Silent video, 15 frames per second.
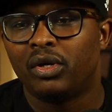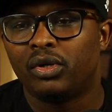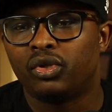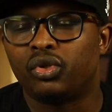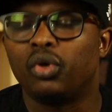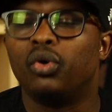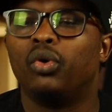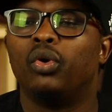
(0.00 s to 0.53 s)

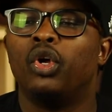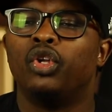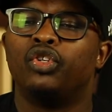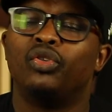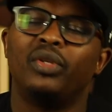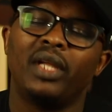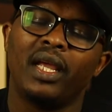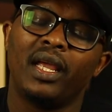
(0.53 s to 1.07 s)
So
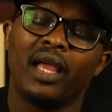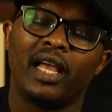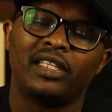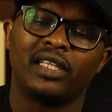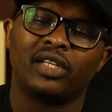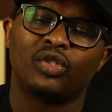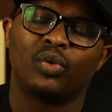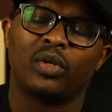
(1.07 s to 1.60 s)
today I
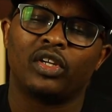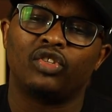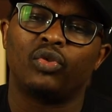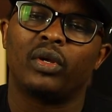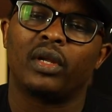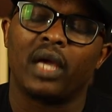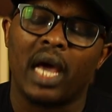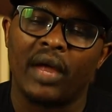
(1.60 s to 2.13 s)
just wanted
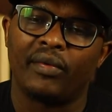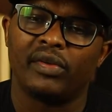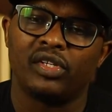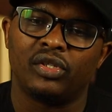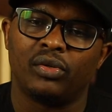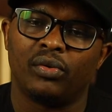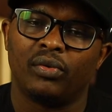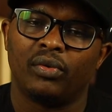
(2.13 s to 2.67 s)
to
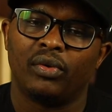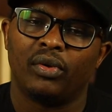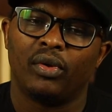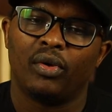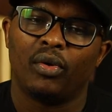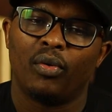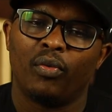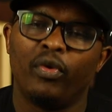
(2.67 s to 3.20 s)
encourage you.
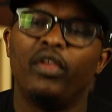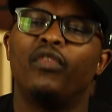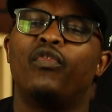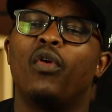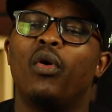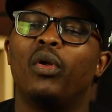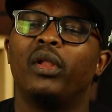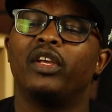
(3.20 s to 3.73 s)
We've
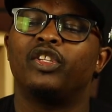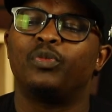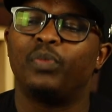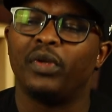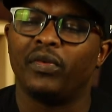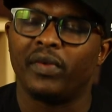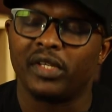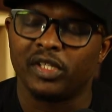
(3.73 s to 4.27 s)
all
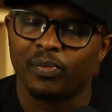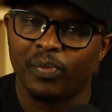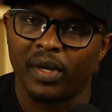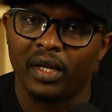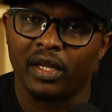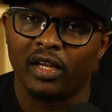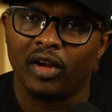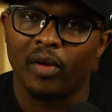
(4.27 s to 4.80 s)
experienced
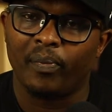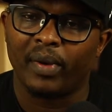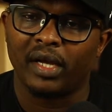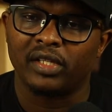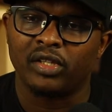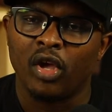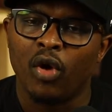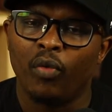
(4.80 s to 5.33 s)
pain in our
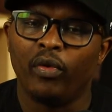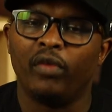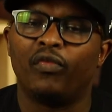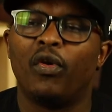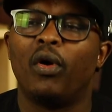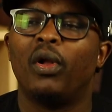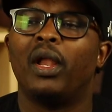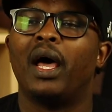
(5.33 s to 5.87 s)
past. We've
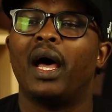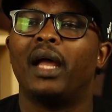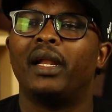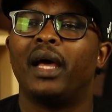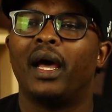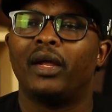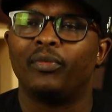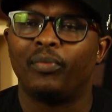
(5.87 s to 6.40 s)
all had
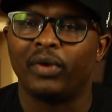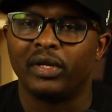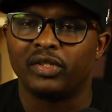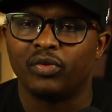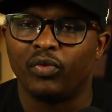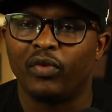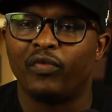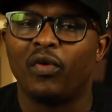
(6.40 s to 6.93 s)

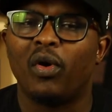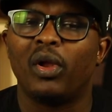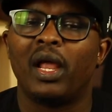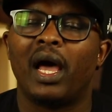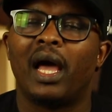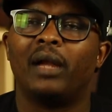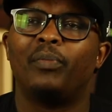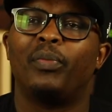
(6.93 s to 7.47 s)
heartbreaks. We've all
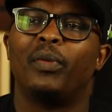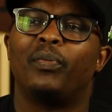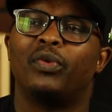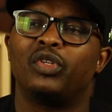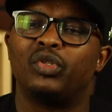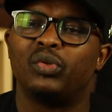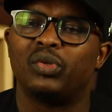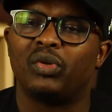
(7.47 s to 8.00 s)
had
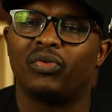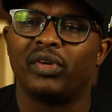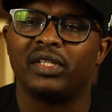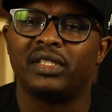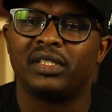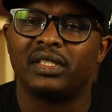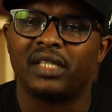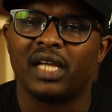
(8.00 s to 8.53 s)
people do
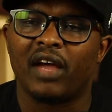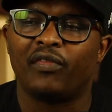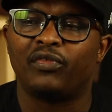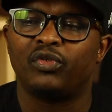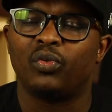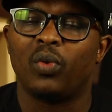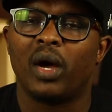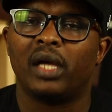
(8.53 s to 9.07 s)
crazy stuff
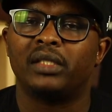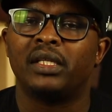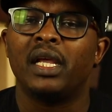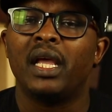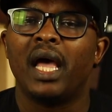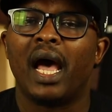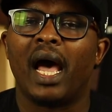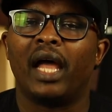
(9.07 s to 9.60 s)
to us,
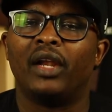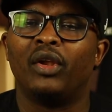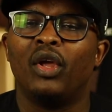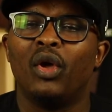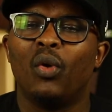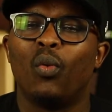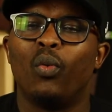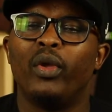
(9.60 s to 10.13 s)
and
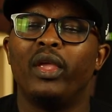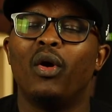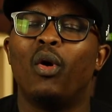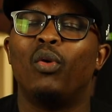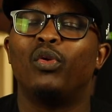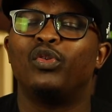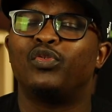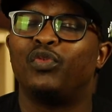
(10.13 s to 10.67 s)
we
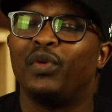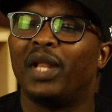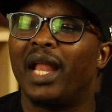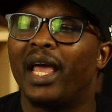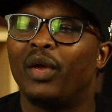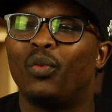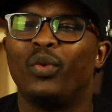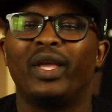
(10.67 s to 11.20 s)
always feel
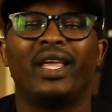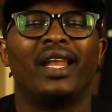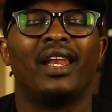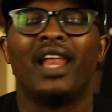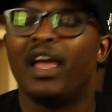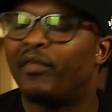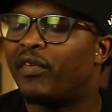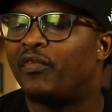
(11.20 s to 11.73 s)
like we can
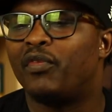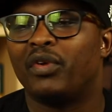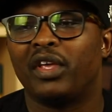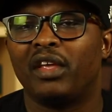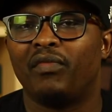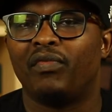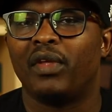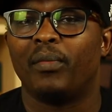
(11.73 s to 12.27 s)
never
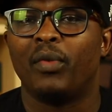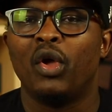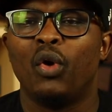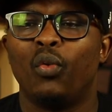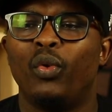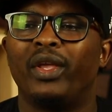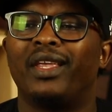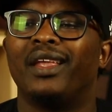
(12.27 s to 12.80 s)
forgive them.
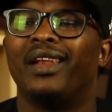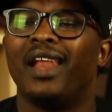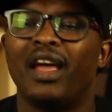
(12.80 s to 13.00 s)
We can